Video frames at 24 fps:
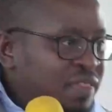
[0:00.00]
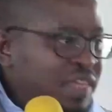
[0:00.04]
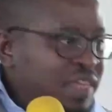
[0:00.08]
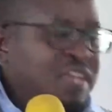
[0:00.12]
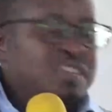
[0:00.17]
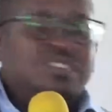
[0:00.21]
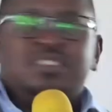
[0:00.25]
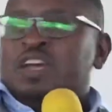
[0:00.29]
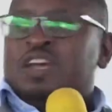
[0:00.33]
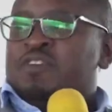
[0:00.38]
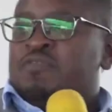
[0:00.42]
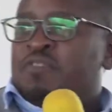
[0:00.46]

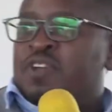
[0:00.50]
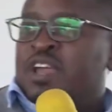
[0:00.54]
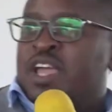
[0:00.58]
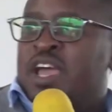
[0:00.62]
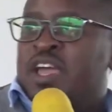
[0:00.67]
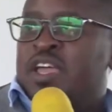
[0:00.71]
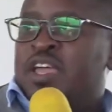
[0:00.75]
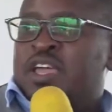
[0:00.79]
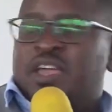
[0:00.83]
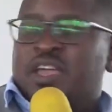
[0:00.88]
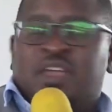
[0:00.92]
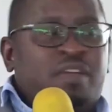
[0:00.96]
East Africa
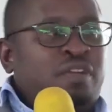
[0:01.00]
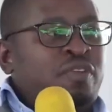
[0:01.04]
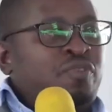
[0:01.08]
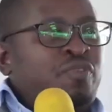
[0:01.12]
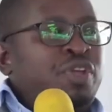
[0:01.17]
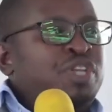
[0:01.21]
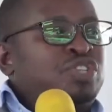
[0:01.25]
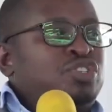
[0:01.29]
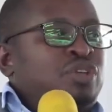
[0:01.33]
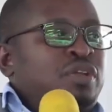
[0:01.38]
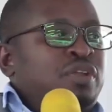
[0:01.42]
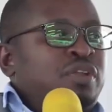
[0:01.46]

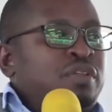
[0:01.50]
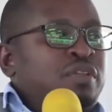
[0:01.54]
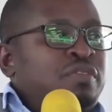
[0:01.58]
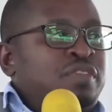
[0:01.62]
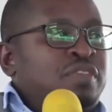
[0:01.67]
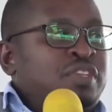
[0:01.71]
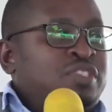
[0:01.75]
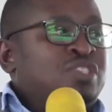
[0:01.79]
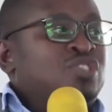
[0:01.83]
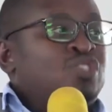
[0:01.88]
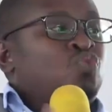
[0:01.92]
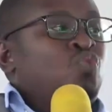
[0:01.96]
region.
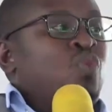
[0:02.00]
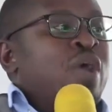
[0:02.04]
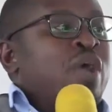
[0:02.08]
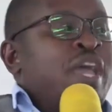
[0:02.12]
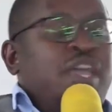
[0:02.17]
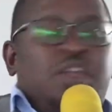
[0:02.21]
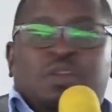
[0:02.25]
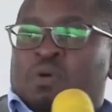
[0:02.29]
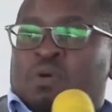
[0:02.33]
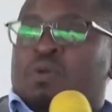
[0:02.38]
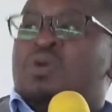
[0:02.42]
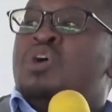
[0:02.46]
This is where,
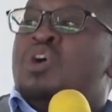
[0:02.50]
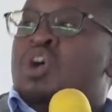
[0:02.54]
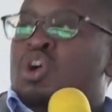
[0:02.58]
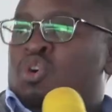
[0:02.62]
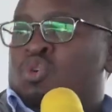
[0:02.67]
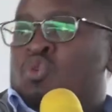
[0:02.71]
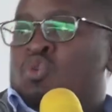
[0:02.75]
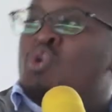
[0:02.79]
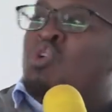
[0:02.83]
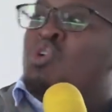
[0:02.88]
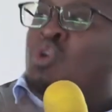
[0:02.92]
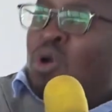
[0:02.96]
you know,
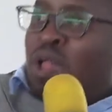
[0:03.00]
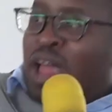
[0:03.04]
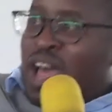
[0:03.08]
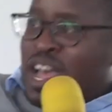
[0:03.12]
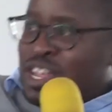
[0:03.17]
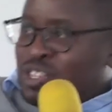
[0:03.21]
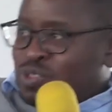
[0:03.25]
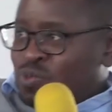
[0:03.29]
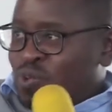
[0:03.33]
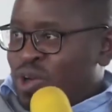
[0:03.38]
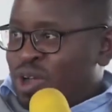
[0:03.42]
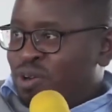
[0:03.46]
Google
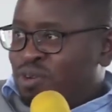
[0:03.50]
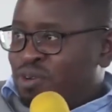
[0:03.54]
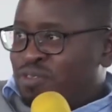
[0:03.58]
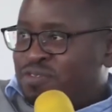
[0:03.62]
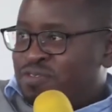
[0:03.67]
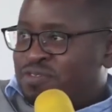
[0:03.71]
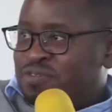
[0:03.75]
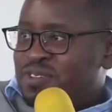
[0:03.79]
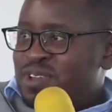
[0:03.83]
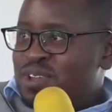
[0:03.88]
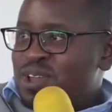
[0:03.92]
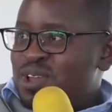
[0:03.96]
has one
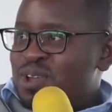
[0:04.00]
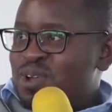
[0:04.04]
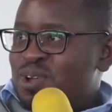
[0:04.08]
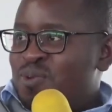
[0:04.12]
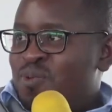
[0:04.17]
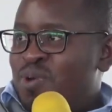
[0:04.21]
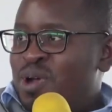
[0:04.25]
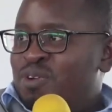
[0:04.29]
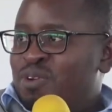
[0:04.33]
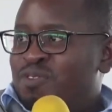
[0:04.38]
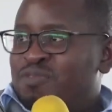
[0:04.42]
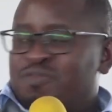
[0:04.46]
of
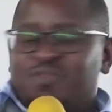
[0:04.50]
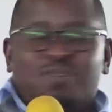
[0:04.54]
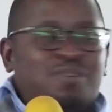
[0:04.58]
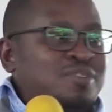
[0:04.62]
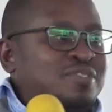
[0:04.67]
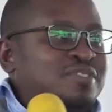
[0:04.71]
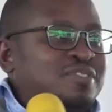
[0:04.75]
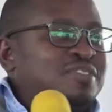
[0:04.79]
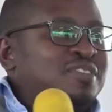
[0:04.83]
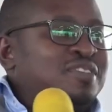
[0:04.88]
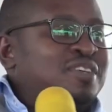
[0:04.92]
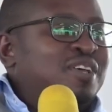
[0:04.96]

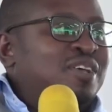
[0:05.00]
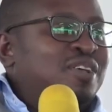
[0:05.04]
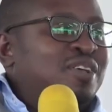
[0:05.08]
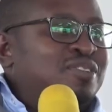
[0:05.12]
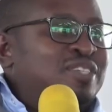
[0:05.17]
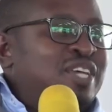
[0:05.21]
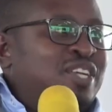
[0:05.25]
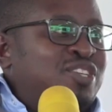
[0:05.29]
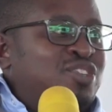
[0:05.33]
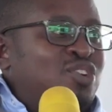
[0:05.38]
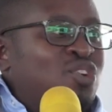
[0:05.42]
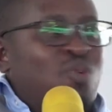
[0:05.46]
those.
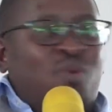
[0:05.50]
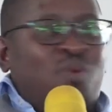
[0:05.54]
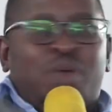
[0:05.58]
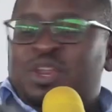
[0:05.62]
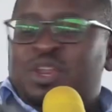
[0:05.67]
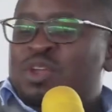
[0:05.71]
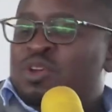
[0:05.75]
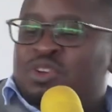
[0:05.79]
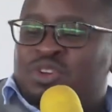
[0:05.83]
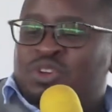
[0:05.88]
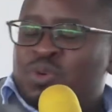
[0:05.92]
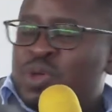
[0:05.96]
Such, you know, when
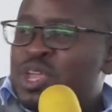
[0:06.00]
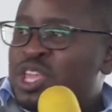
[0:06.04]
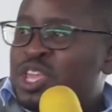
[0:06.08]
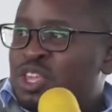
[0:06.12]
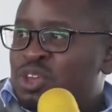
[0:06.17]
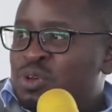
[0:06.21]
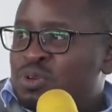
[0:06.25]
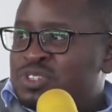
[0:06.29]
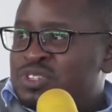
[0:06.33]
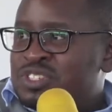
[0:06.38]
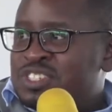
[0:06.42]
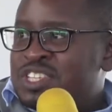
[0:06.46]
you're doing
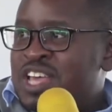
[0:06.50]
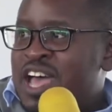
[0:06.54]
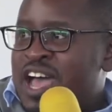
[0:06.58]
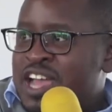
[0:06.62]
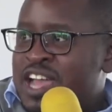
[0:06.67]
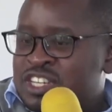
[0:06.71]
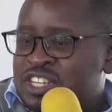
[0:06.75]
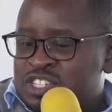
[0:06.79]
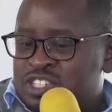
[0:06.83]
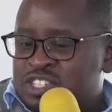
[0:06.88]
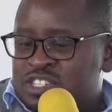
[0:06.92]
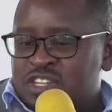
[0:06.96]
your
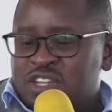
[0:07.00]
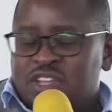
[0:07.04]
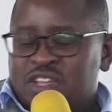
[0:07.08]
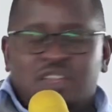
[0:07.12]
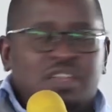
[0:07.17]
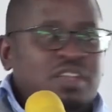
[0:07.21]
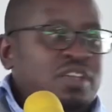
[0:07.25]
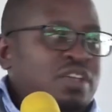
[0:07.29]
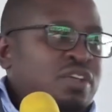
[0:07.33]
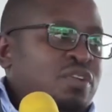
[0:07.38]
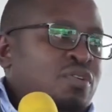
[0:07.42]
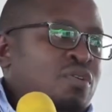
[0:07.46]
search,
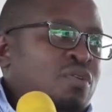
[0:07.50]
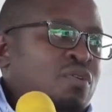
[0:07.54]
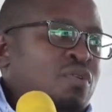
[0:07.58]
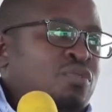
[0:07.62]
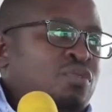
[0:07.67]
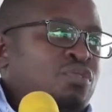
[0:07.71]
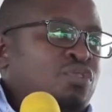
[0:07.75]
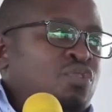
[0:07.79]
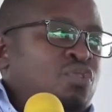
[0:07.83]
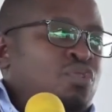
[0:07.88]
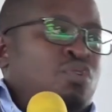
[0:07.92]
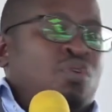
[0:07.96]
you know,
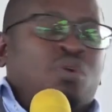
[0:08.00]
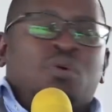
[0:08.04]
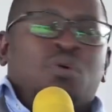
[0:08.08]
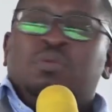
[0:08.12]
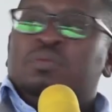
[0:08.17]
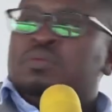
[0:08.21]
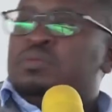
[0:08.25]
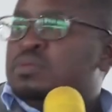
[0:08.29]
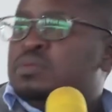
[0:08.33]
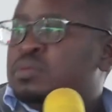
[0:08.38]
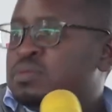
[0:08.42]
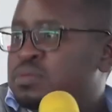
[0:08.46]
on Google,
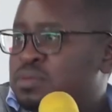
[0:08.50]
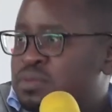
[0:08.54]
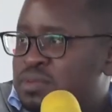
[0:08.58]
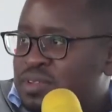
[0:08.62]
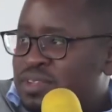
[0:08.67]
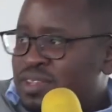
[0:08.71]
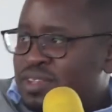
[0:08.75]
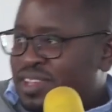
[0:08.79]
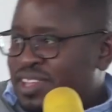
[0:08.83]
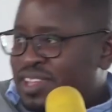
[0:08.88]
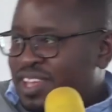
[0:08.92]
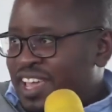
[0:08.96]

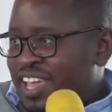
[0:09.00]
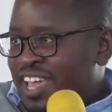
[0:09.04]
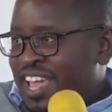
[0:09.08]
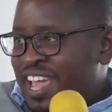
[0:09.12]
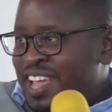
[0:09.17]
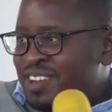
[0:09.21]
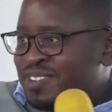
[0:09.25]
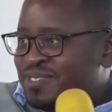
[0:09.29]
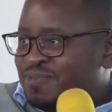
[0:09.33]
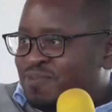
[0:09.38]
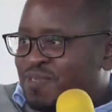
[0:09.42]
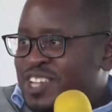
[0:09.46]

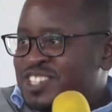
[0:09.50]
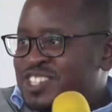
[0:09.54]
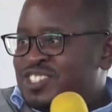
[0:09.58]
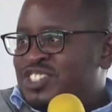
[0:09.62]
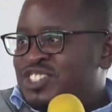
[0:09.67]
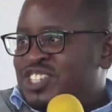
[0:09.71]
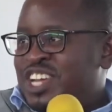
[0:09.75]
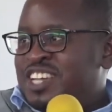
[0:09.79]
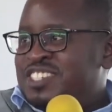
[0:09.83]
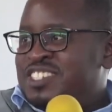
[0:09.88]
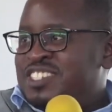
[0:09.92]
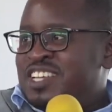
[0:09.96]
it first
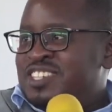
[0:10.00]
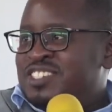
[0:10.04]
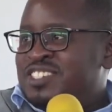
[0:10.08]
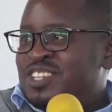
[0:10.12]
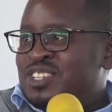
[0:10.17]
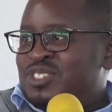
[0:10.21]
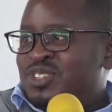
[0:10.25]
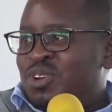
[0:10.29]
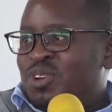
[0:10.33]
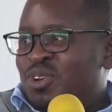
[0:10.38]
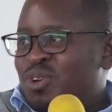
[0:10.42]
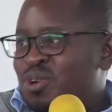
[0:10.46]
checks and
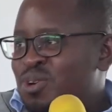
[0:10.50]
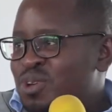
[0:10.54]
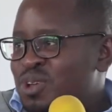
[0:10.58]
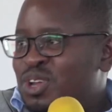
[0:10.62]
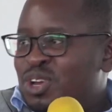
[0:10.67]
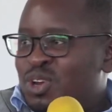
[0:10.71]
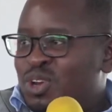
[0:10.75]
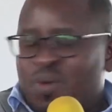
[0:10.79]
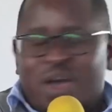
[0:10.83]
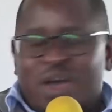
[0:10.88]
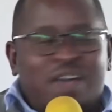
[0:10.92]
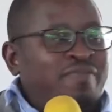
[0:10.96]
says, you know,
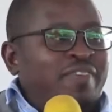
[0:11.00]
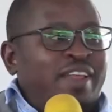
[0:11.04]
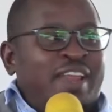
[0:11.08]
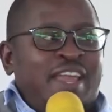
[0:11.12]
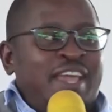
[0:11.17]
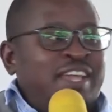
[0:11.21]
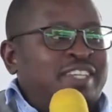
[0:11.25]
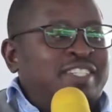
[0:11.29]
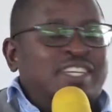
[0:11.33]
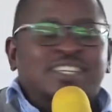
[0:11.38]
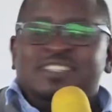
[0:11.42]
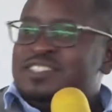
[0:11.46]
do I have the
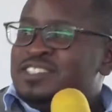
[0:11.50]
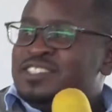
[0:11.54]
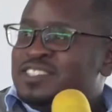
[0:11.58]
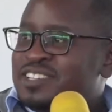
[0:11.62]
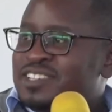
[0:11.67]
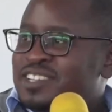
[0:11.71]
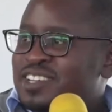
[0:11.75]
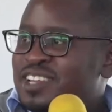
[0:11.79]
latest